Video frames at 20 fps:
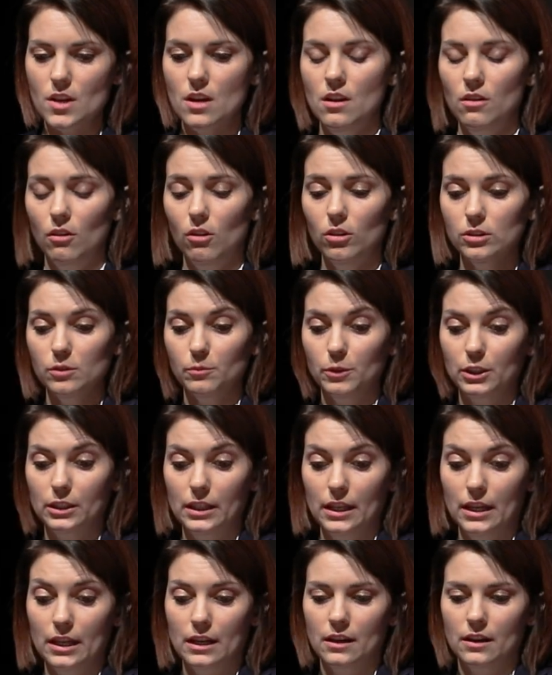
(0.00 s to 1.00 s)
And
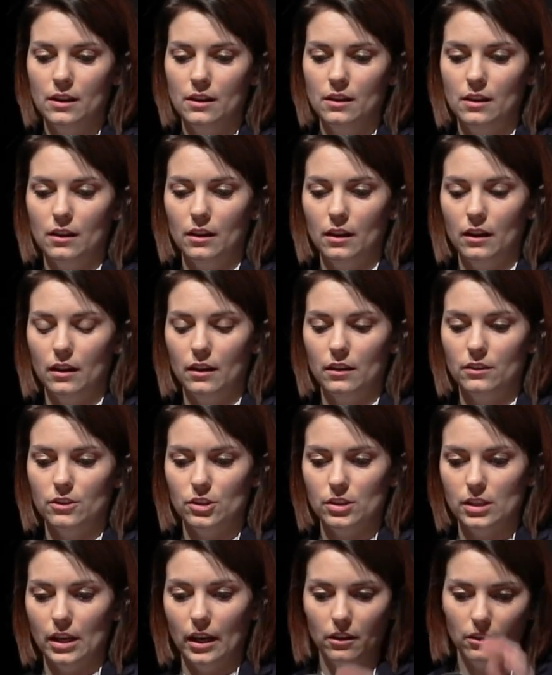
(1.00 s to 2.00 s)
ultimately, uh,
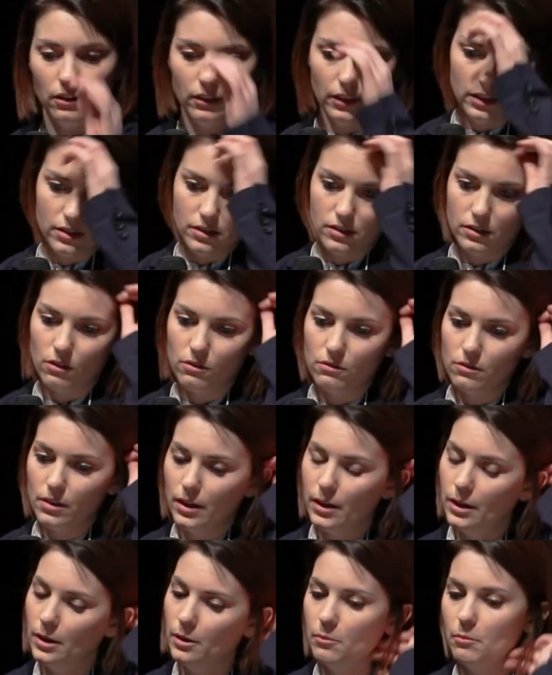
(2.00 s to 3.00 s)
just end on this note,
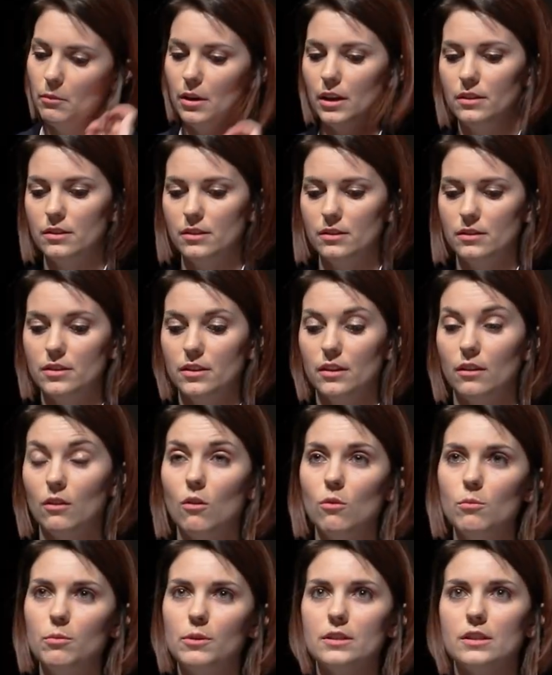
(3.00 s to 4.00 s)
my sincere
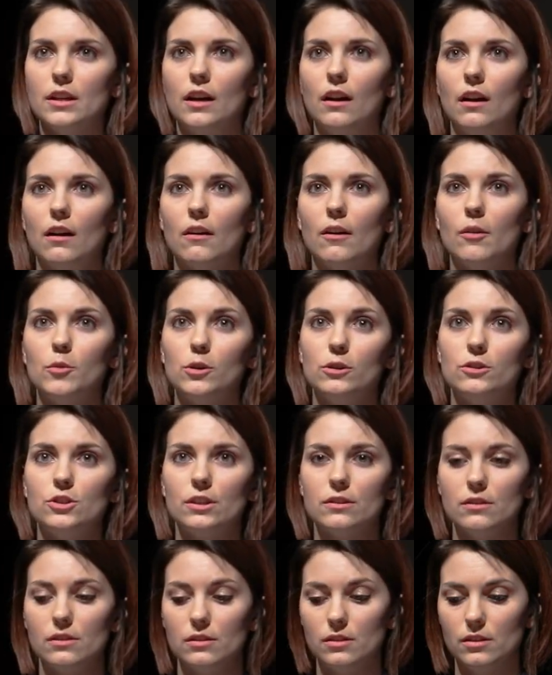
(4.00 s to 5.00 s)
hope is that our criminal
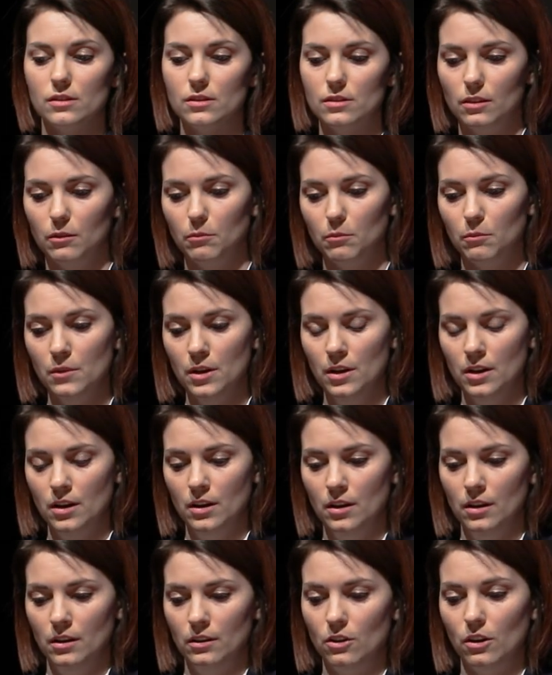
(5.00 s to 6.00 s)
justice system,
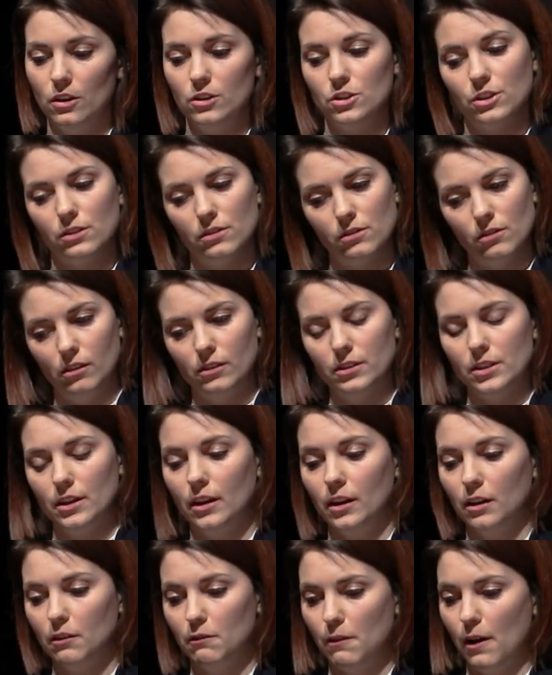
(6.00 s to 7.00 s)
not just
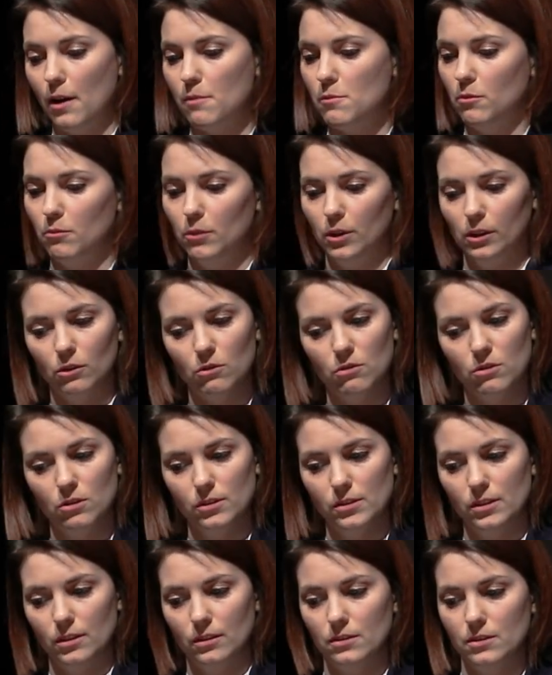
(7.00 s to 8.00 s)
solitary confinement, but the
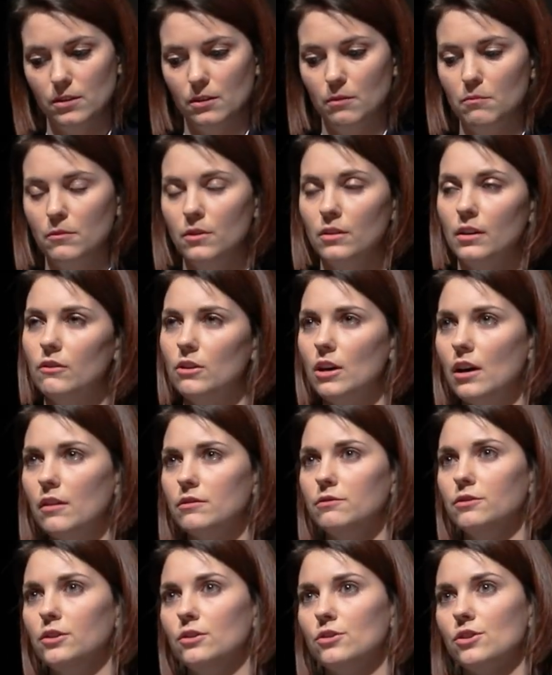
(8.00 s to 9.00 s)
whole system, will
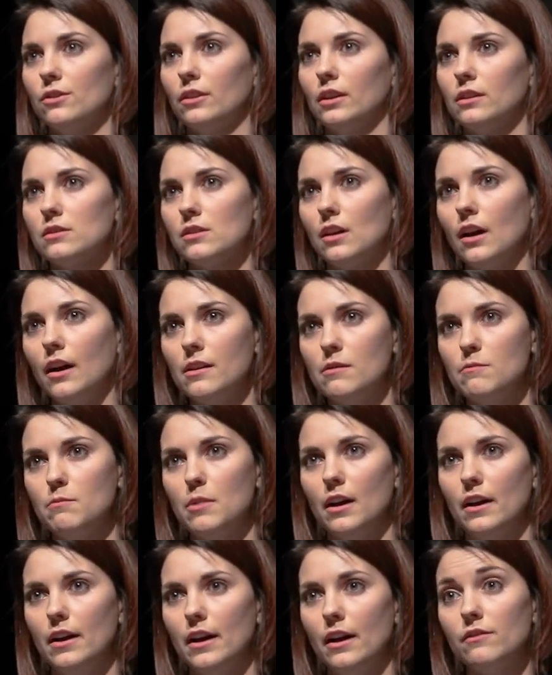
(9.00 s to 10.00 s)
have a future that's guided
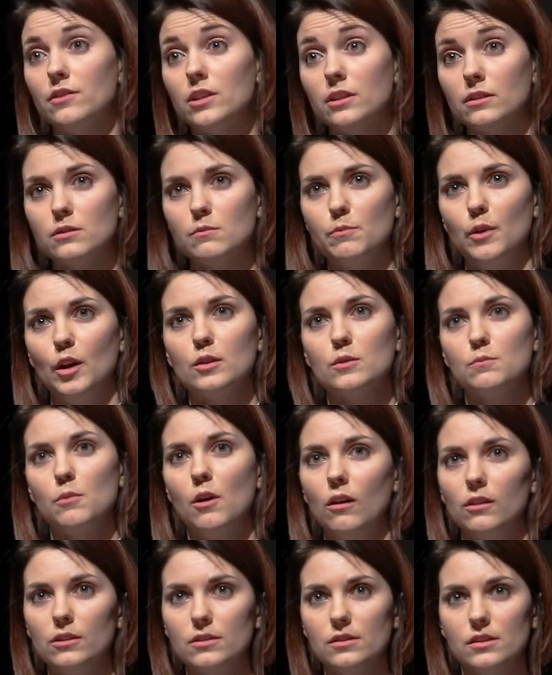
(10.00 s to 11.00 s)
by evidence-based
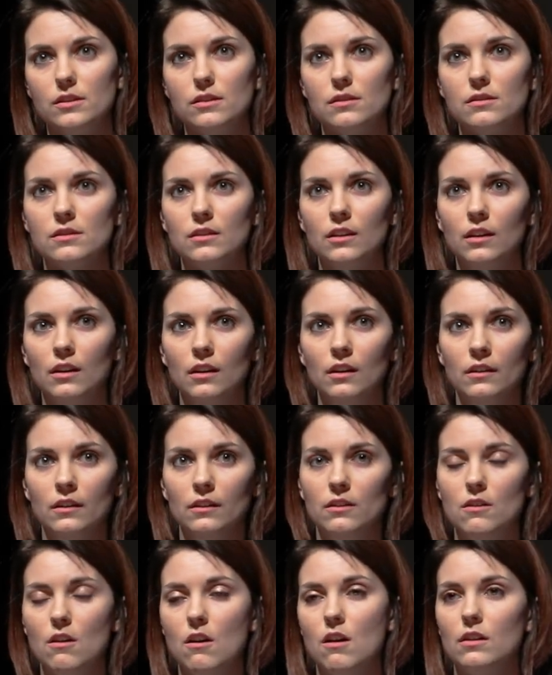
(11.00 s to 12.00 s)
policies,
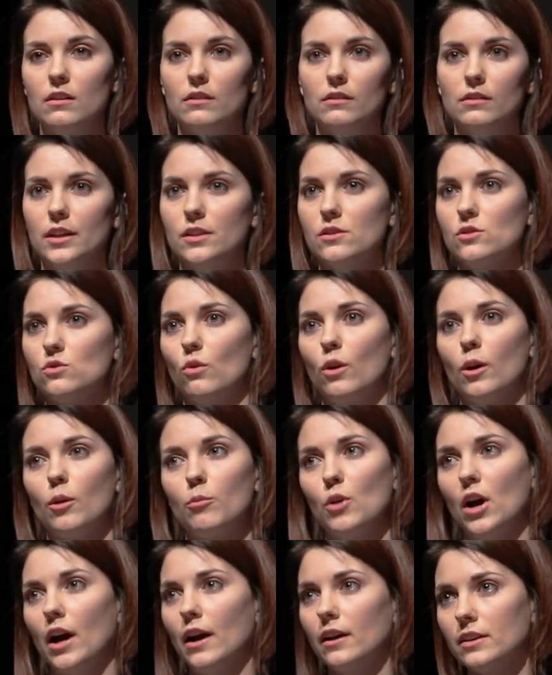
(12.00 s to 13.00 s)
not
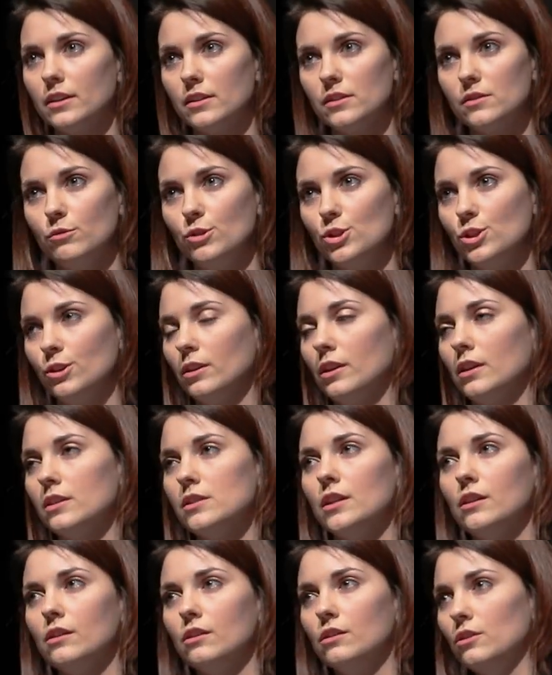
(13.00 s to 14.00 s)
historic practice. We shouldn't
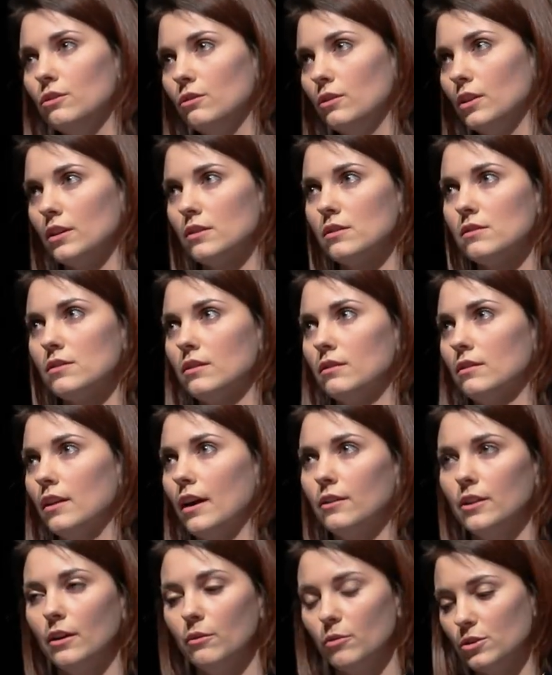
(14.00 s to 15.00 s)
continue to do things
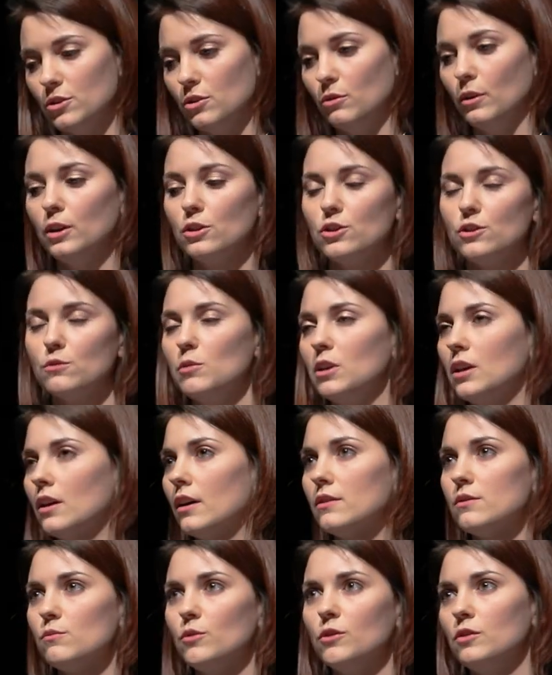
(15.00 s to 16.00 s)
that we're doing just
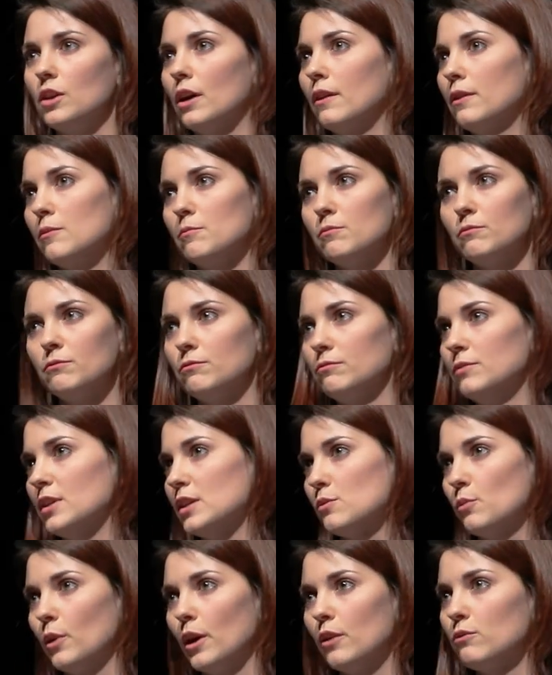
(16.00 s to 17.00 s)
because we've done them
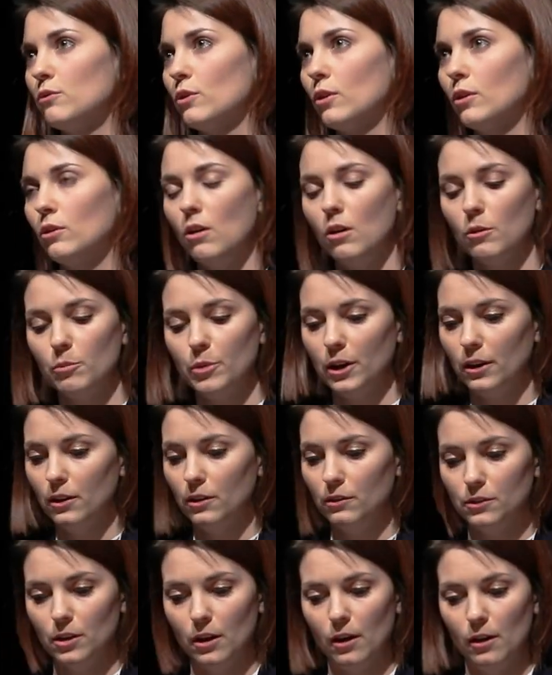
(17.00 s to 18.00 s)
this way for a long
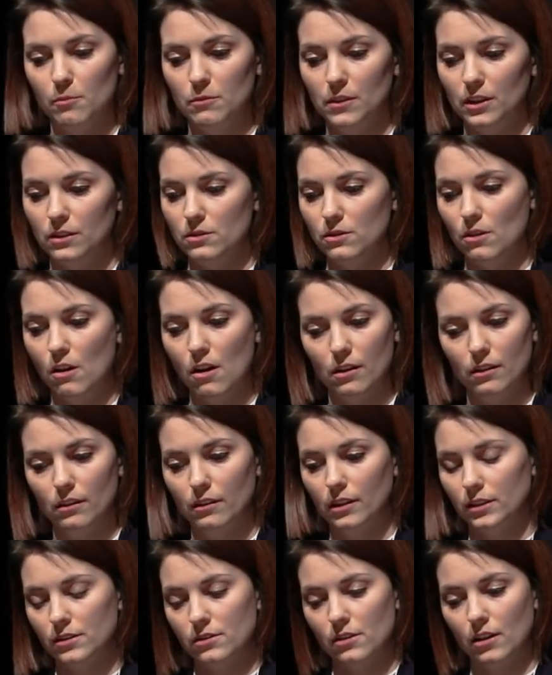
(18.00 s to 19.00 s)
period of time. That's not,
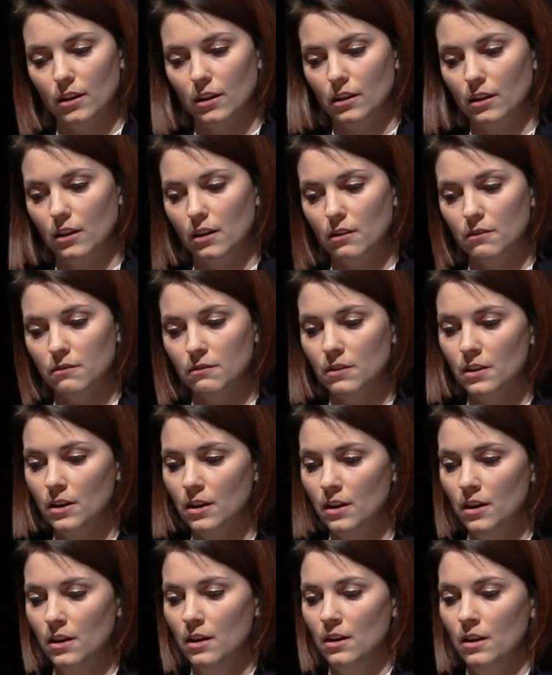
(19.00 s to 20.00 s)
that's not good enough.
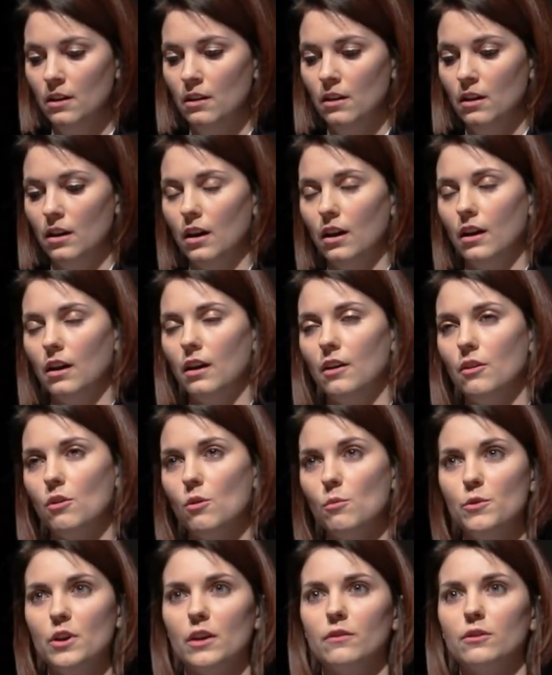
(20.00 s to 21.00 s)
Uh, I
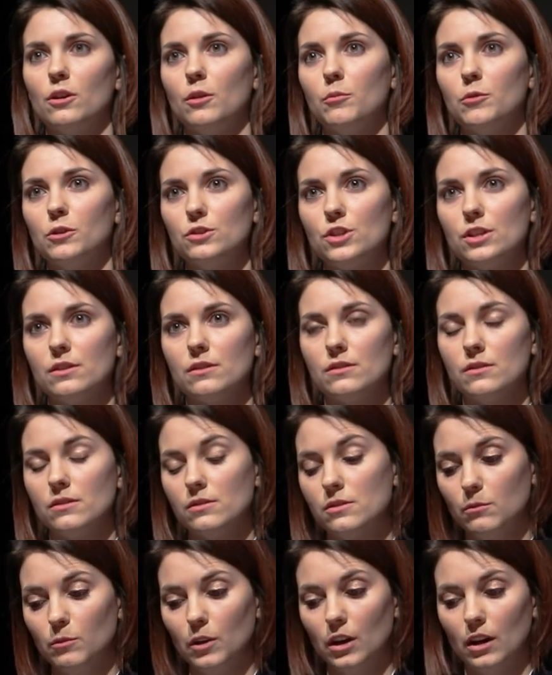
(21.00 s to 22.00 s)
hope we have a criminal justice
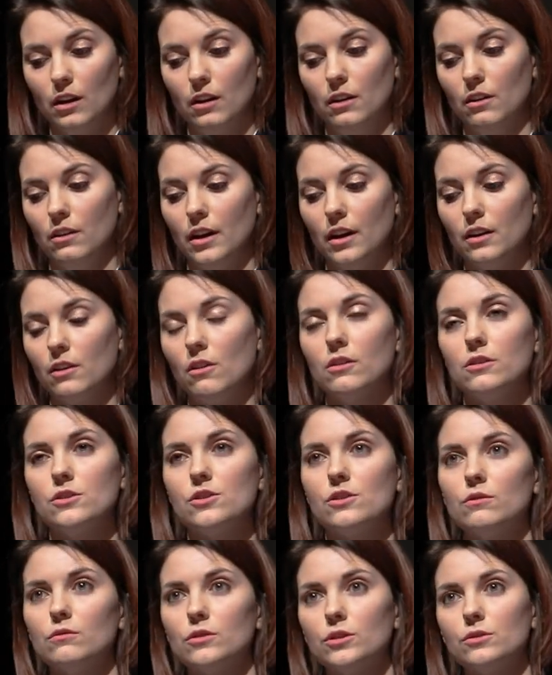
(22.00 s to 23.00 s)
system that can
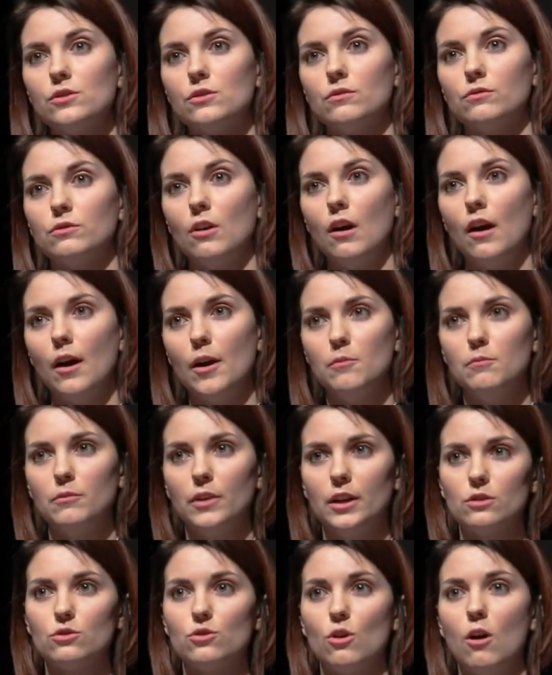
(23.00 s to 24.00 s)
acknowledge the roots of crime,
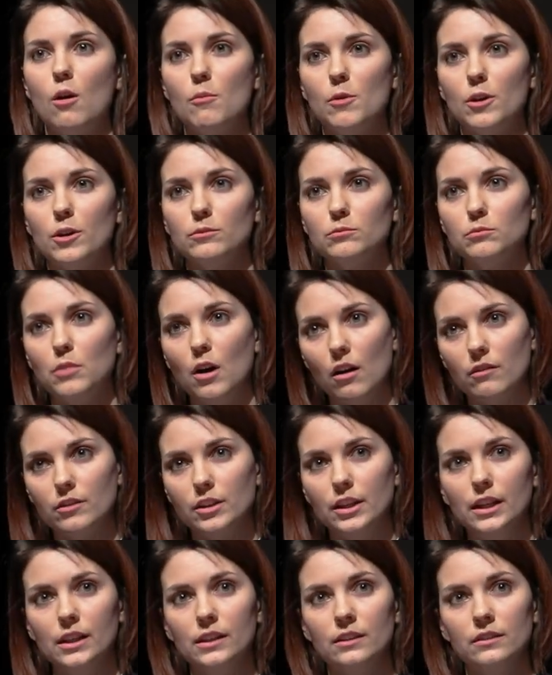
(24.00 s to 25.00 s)
like trauma,
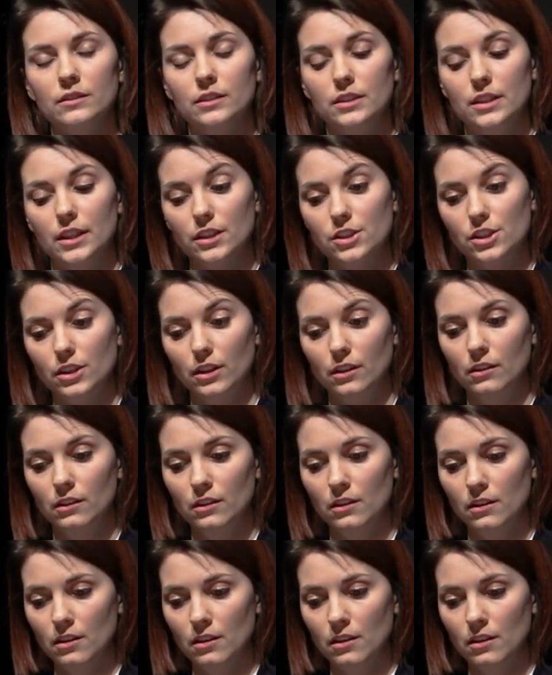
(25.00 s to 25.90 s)
poverty, addiction,